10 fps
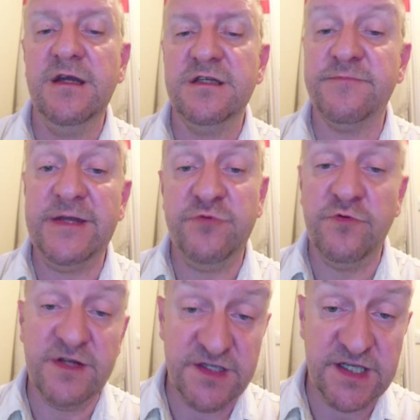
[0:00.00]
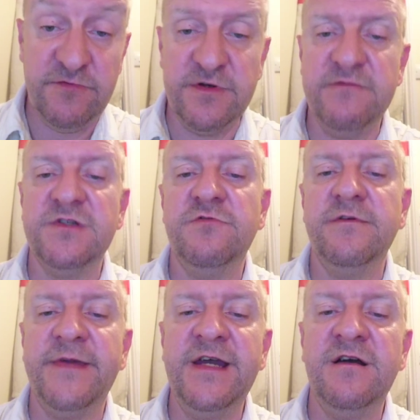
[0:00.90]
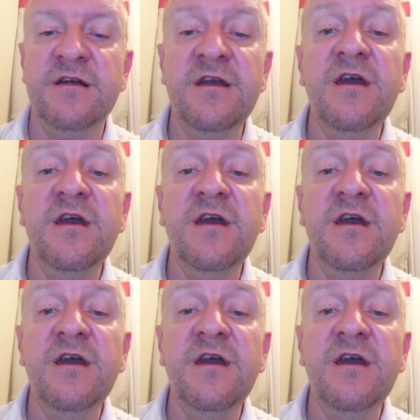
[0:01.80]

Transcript: because people wanted to see what it was all about.